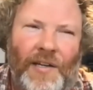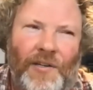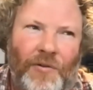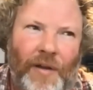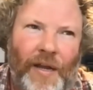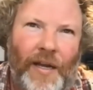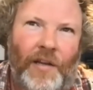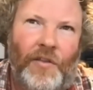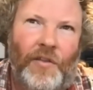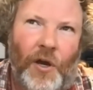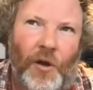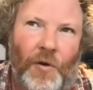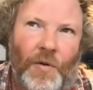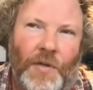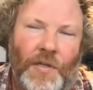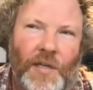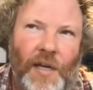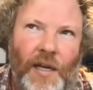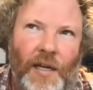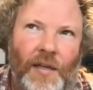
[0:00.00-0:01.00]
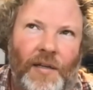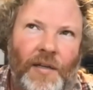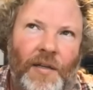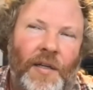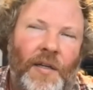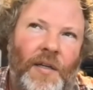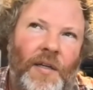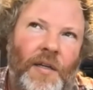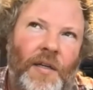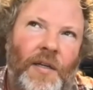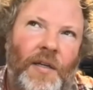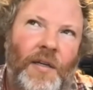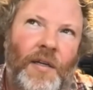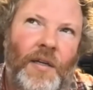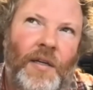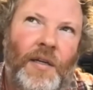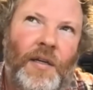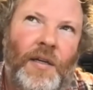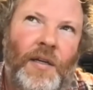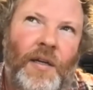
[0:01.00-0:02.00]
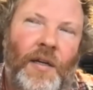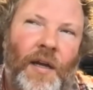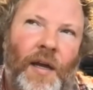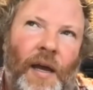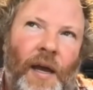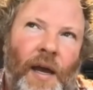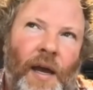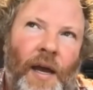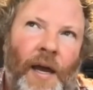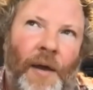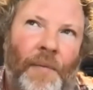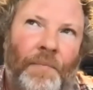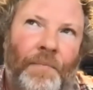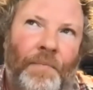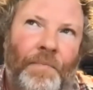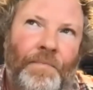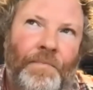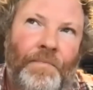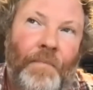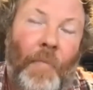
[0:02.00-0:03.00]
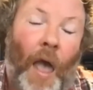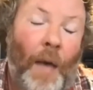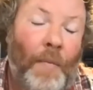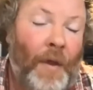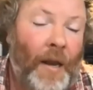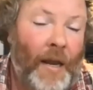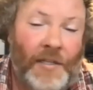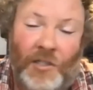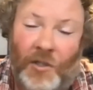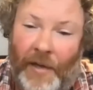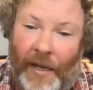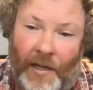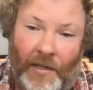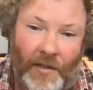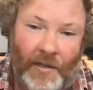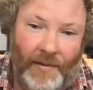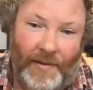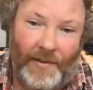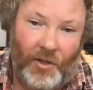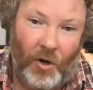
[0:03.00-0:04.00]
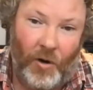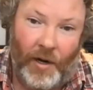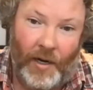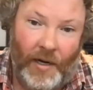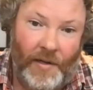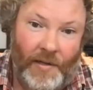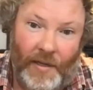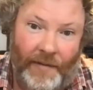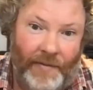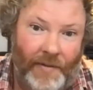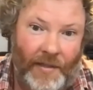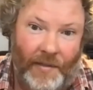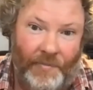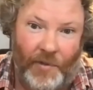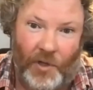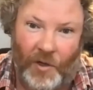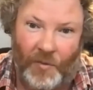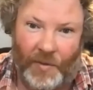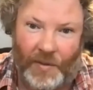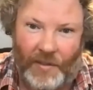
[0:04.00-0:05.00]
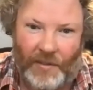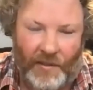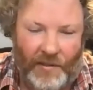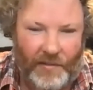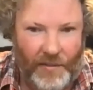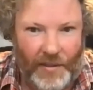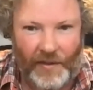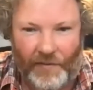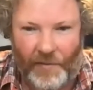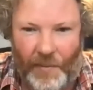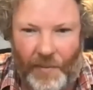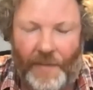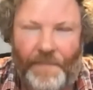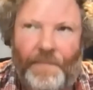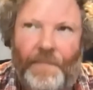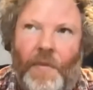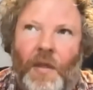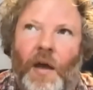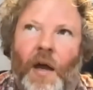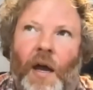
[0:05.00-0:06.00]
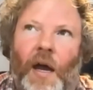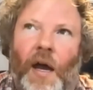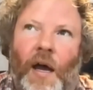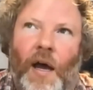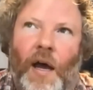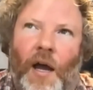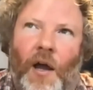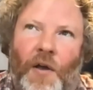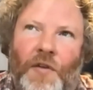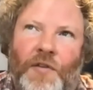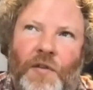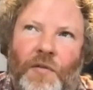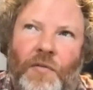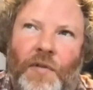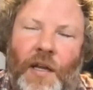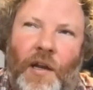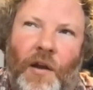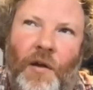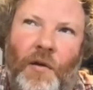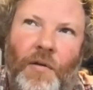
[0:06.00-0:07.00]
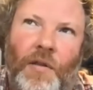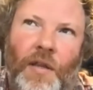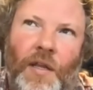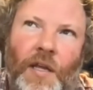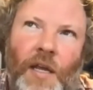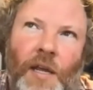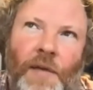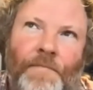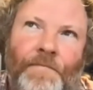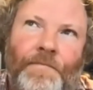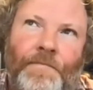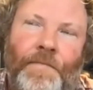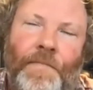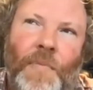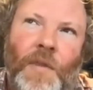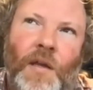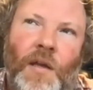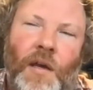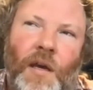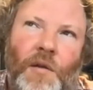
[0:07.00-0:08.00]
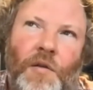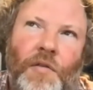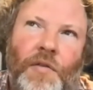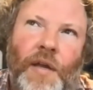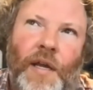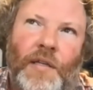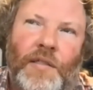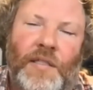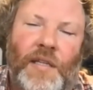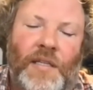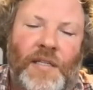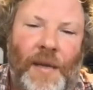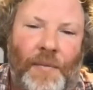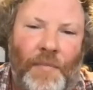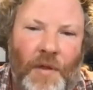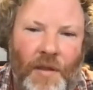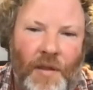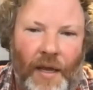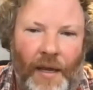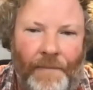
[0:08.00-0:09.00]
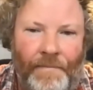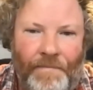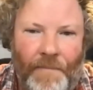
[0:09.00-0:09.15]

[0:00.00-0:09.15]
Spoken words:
those. I mean, I still like historians, obviously, Procopius is whatever, but I also, you know, the other things, some of the